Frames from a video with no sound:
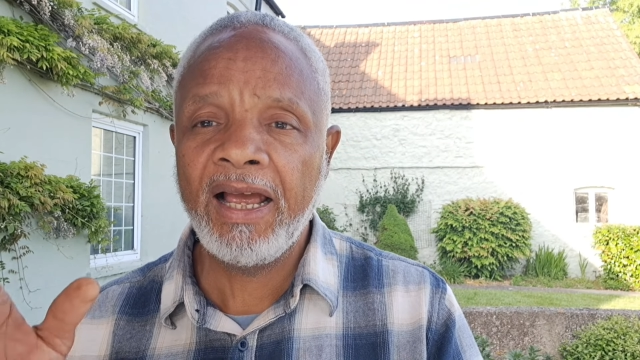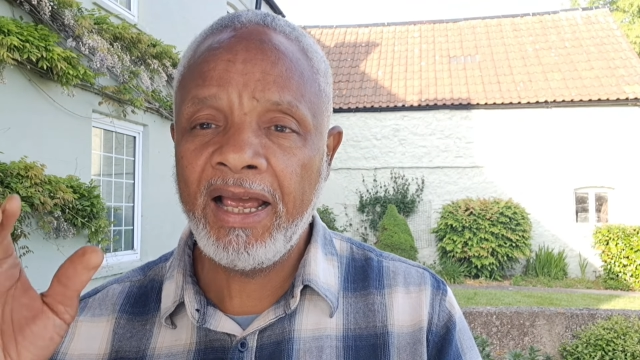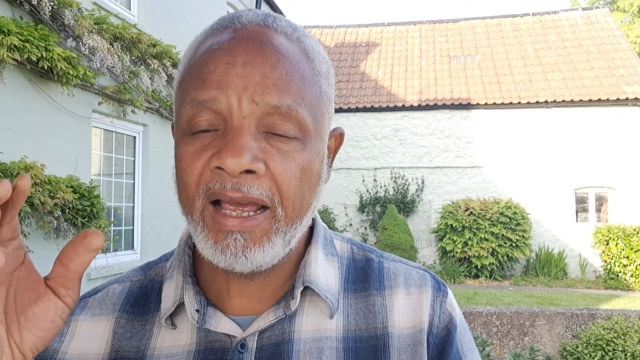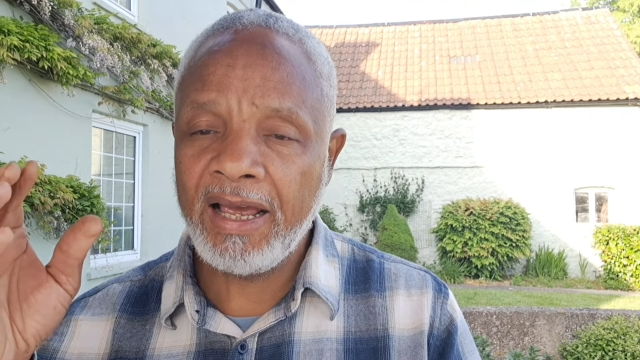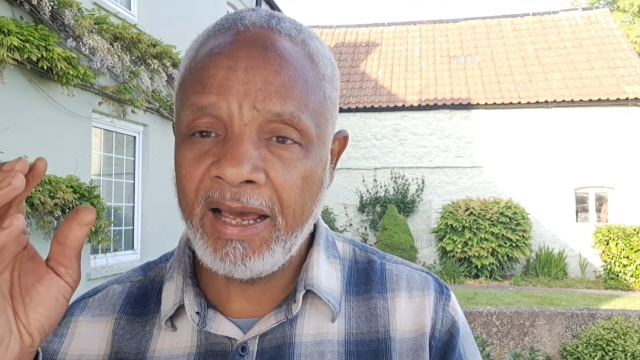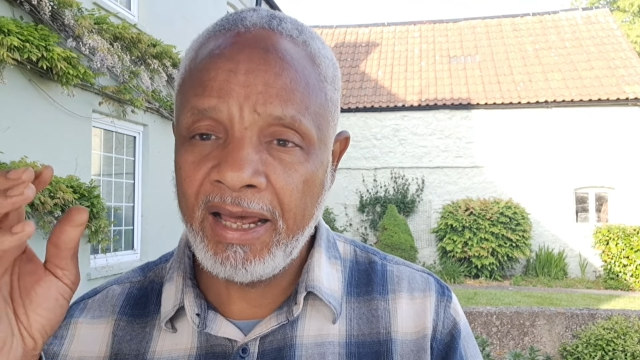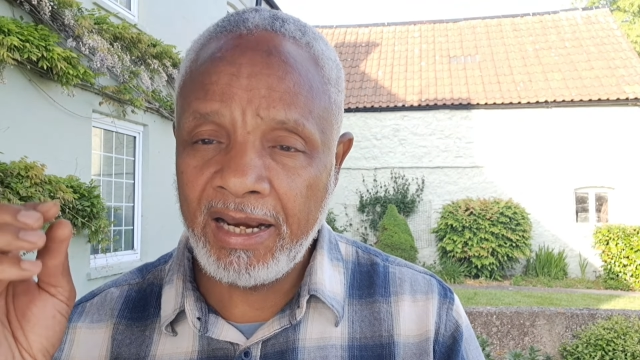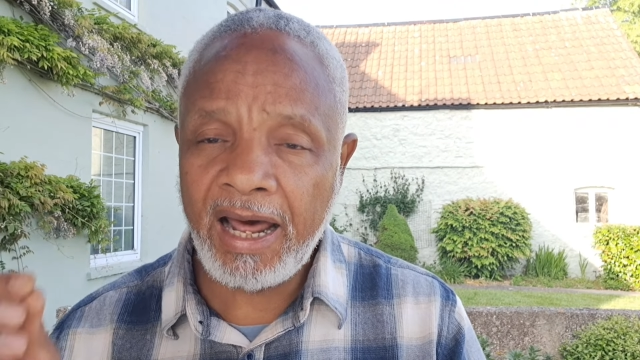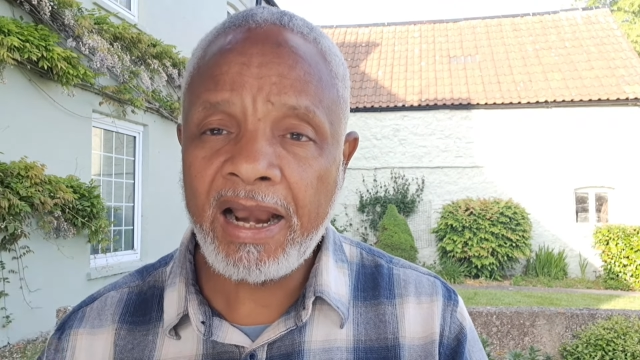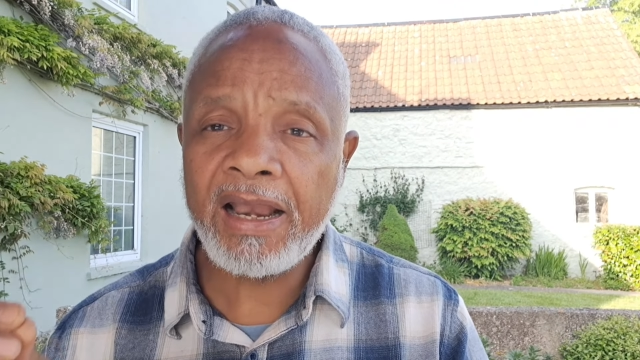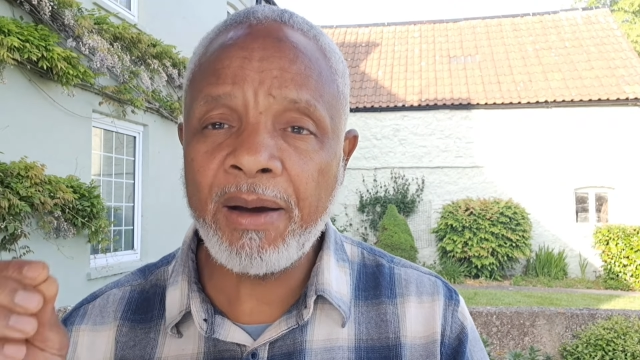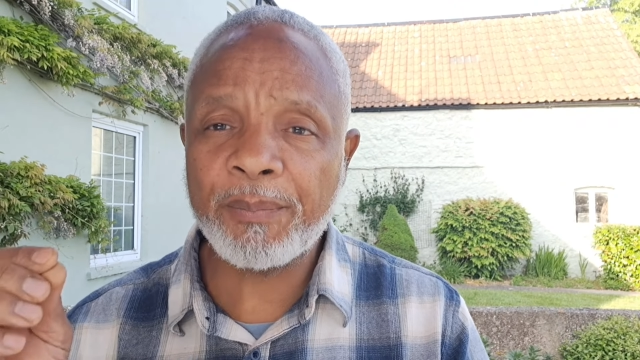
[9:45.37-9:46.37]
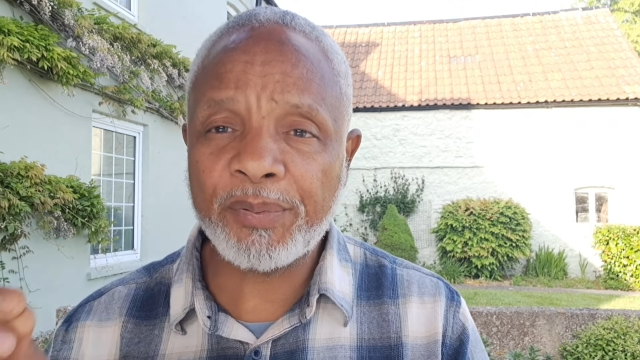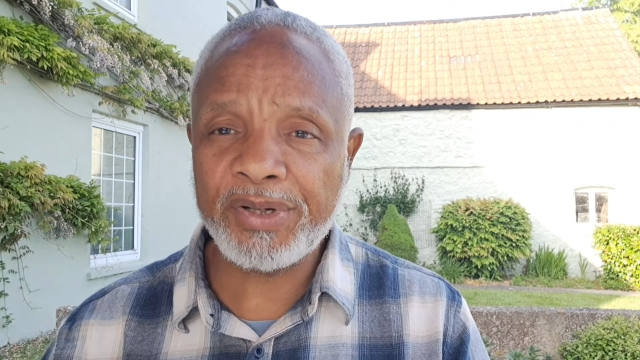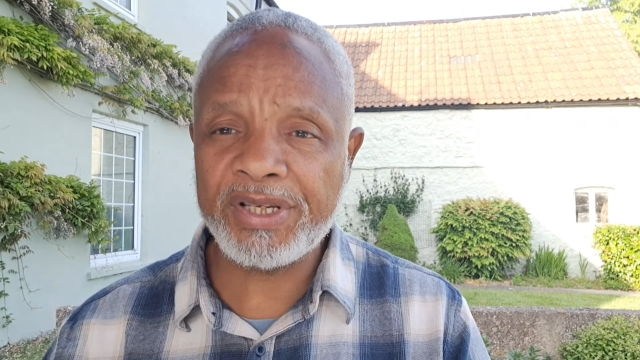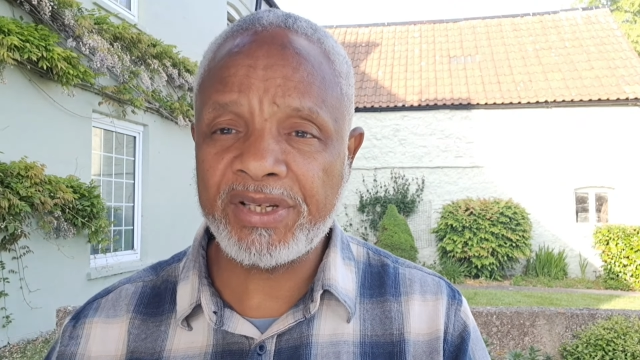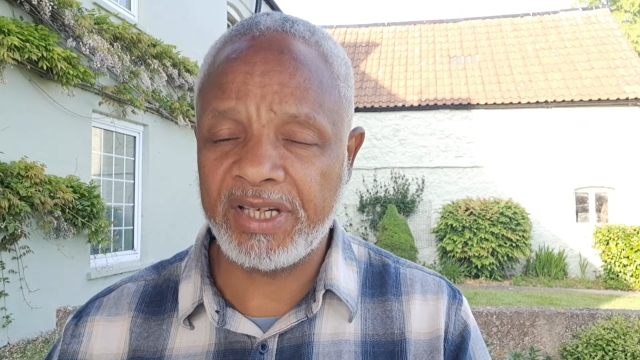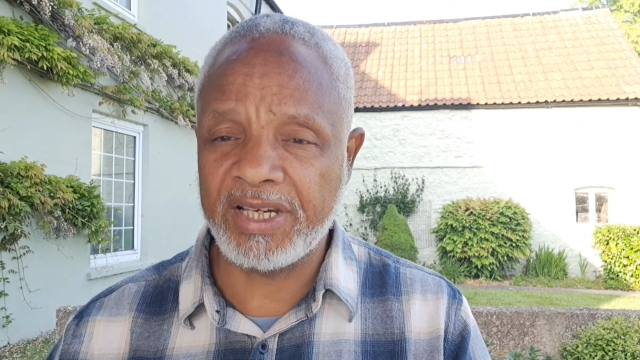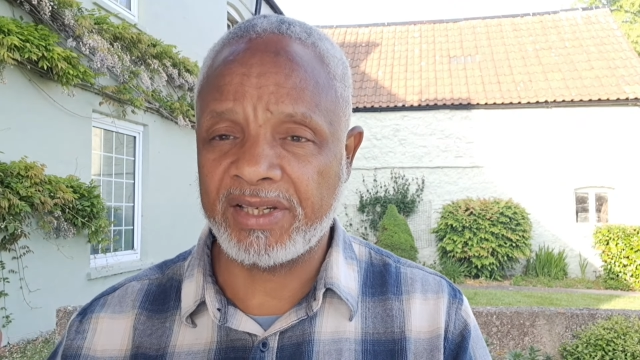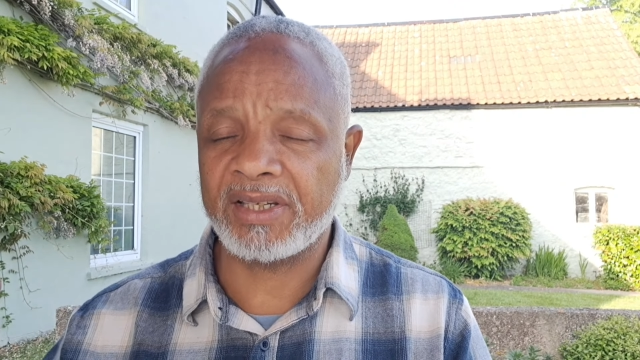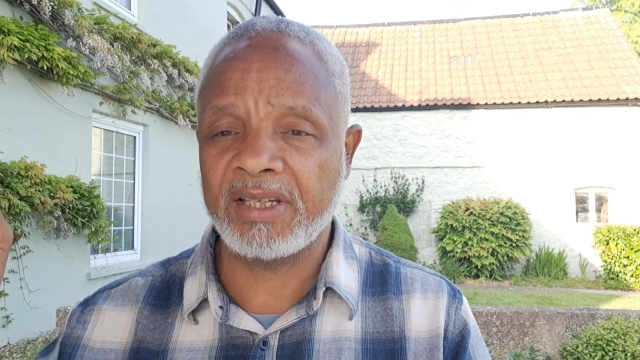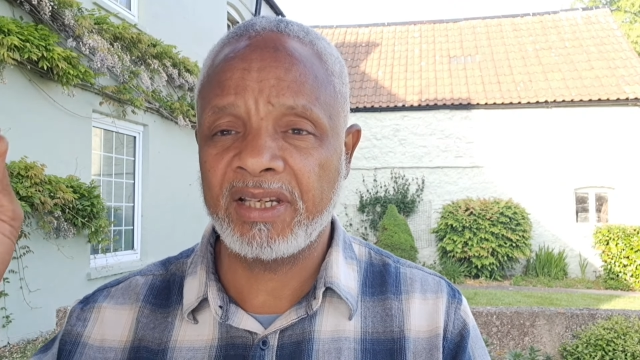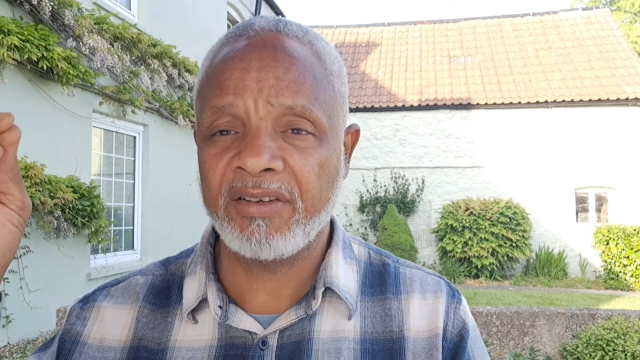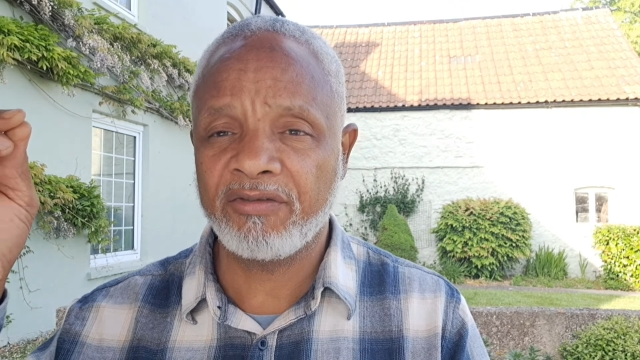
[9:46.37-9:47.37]
a Lala
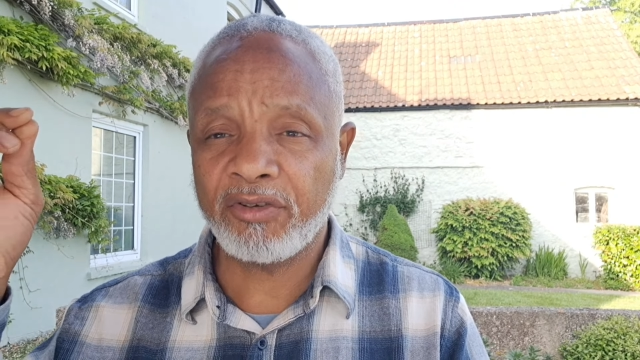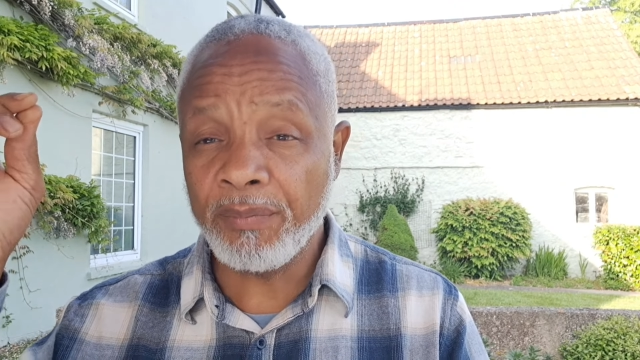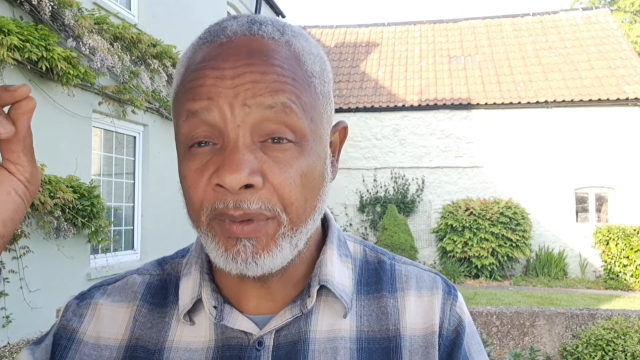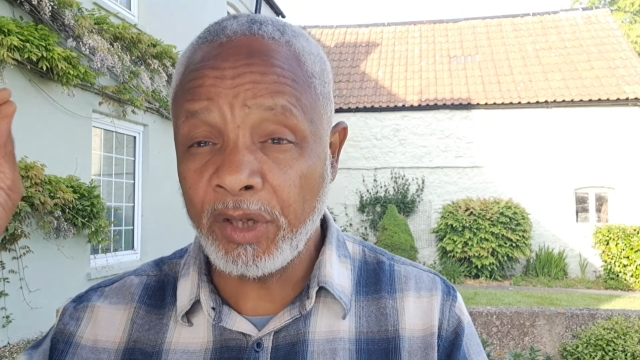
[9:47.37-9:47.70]
princess from